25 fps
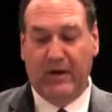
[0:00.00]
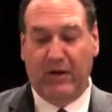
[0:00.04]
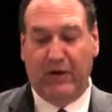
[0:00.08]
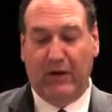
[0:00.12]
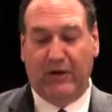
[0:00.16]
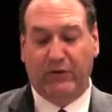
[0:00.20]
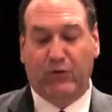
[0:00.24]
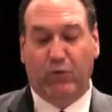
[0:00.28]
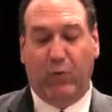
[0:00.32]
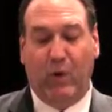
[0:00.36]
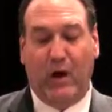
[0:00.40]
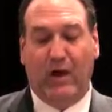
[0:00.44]

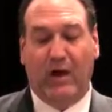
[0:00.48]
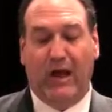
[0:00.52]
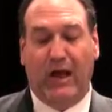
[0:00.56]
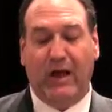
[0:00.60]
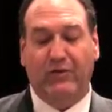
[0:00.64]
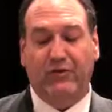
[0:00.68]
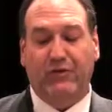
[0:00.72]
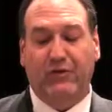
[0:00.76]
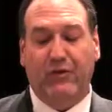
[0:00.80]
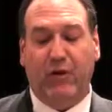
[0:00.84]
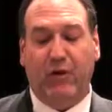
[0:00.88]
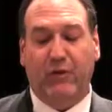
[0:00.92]
as well
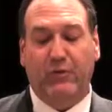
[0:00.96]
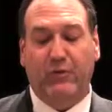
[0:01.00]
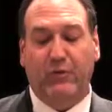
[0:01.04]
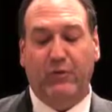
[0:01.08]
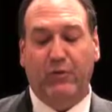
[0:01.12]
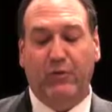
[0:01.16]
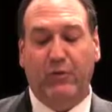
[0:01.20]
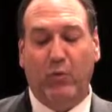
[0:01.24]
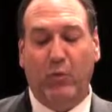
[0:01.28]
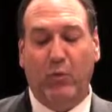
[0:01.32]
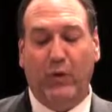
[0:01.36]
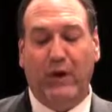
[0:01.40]
as
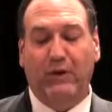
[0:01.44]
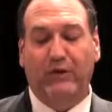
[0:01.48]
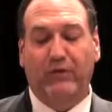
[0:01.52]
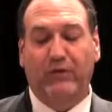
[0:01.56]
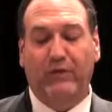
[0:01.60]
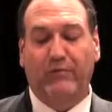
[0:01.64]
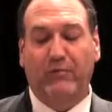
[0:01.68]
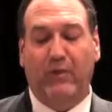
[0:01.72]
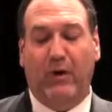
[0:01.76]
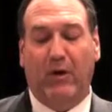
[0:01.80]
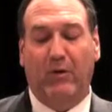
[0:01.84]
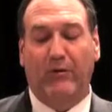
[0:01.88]
over the wings
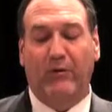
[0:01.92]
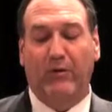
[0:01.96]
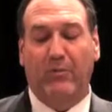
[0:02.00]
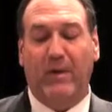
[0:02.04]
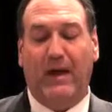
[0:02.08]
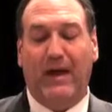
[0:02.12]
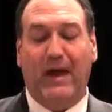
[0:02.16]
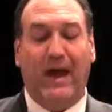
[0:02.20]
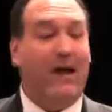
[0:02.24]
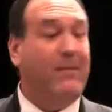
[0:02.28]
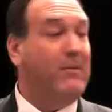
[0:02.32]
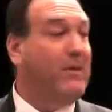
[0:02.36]
of
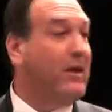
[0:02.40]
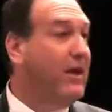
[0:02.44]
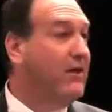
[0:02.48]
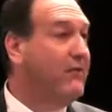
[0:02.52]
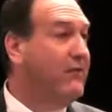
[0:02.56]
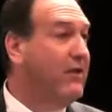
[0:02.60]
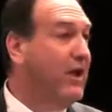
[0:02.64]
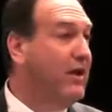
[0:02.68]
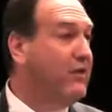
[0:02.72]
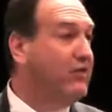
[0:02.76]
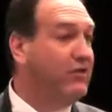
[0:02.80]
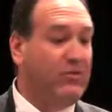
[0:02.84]
Miami
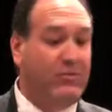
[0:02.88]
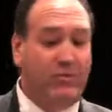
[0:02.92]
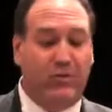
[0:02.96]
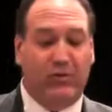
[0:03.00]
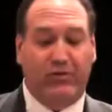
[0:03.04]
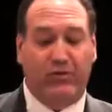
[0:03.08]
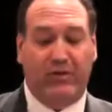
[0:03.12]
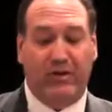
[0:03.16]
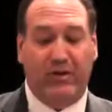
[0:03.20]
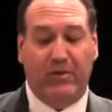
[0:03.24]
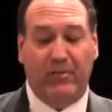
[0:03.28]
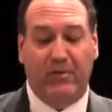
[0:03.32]
Aviation
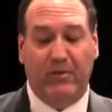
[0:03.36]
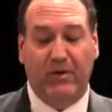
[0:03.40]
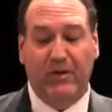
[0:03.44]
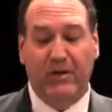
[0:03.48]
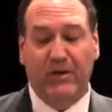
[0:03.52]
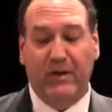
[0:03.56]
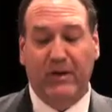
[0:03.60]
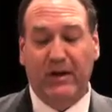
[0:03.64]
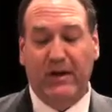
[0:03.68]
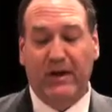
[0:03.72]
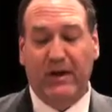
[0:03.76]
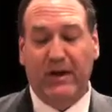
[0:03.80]
Museum
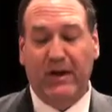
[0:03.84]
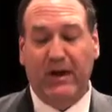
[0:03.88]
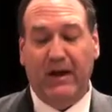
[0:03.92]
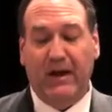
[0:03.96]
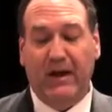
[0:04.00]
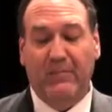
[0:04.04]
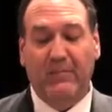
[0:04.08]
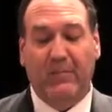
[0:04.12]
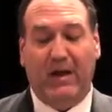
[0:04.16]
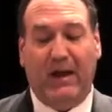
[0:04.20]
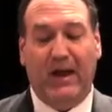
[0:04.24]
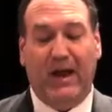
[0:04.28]

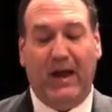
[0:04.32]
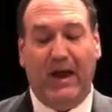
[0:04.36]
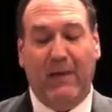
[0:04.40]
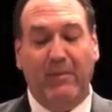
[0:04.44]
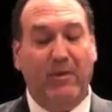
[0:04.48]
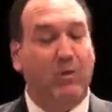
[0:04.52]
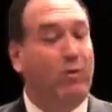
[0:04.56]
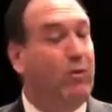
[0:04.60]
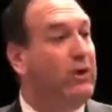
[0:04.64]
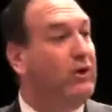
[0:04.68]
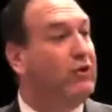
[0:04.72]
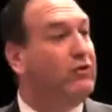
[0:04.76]
in
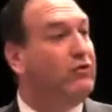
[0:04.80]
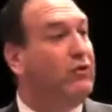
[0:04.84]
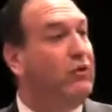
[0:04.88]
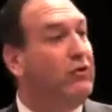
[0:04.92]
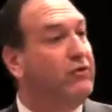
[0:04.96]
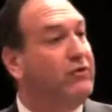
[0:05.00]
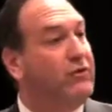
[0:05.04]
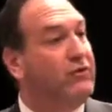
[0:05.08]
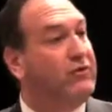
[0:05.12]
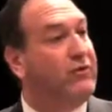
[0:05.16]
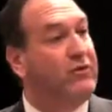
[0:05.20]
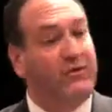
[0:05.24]
Miami, where he
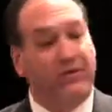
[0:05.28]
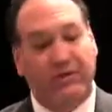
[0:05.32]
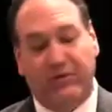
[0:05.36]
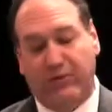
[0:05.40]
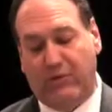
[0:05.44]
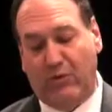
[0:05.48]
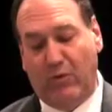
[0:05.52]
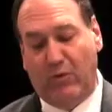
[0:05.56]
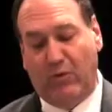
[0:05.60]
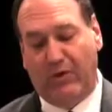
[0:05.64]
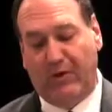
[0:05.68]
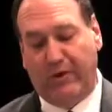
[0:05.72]
serves as its
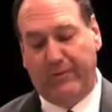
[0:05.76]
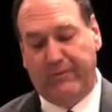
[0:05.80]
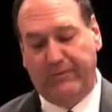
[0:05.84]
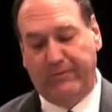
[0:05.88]
historian.